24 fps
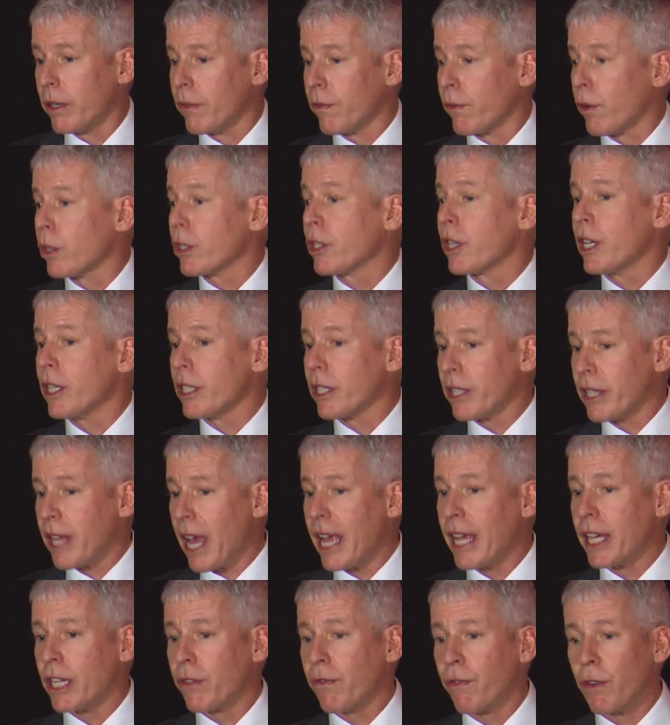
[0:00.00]
First, his
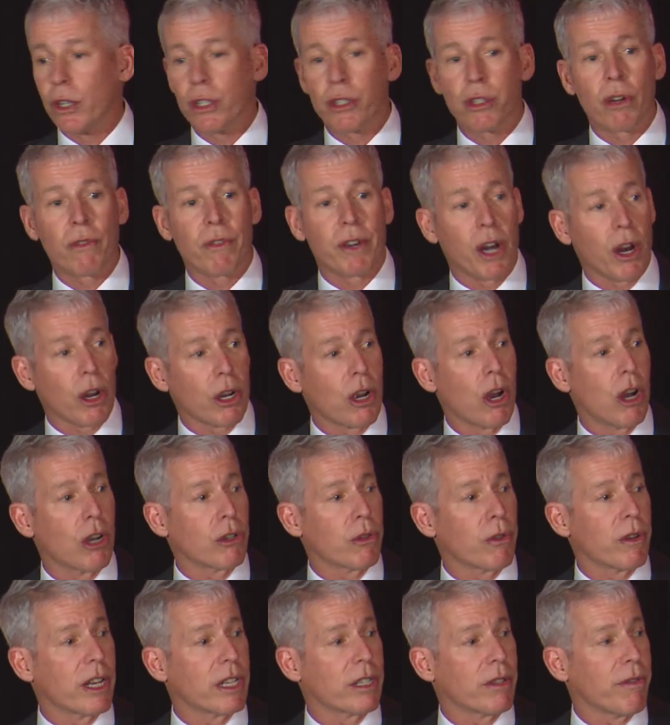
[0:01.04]
thanks for serving our
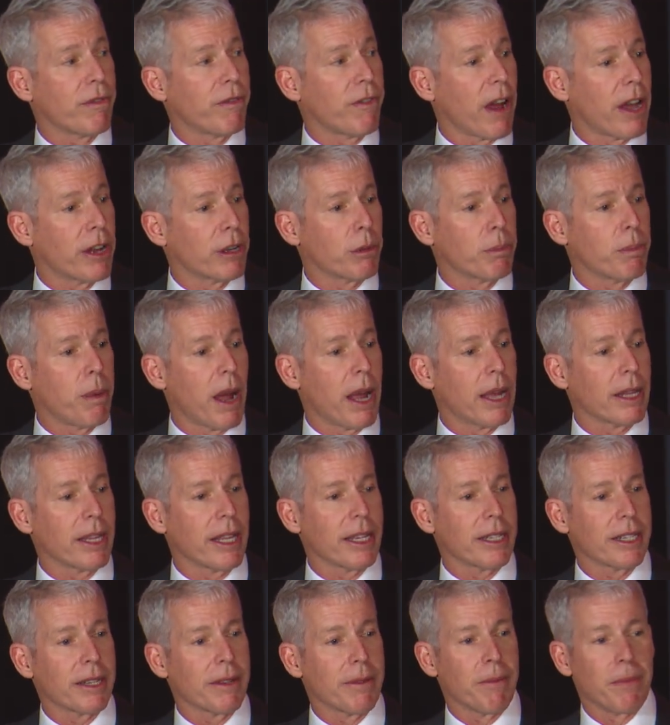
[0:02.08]
country as a fighter
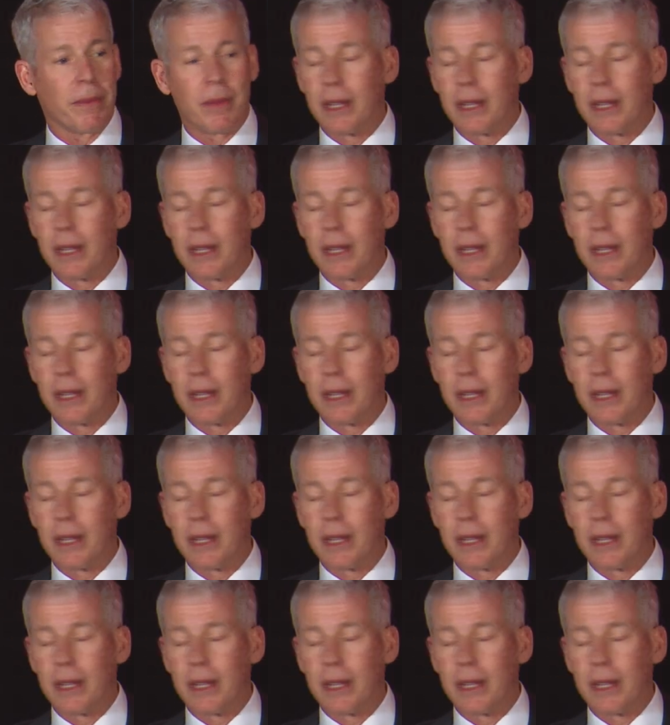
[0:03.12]
pilot.